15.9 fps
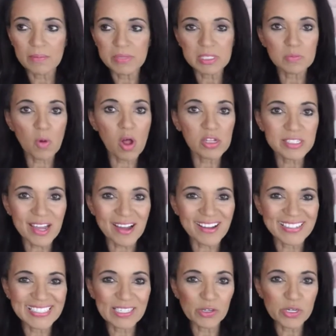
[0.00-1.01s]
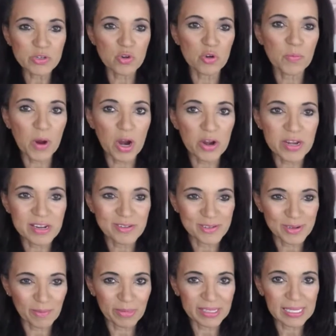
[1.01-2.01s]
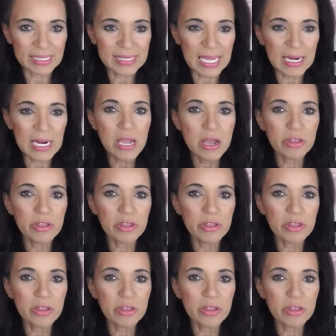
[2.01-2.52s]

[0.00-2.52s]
small talk, going to a party or something like that.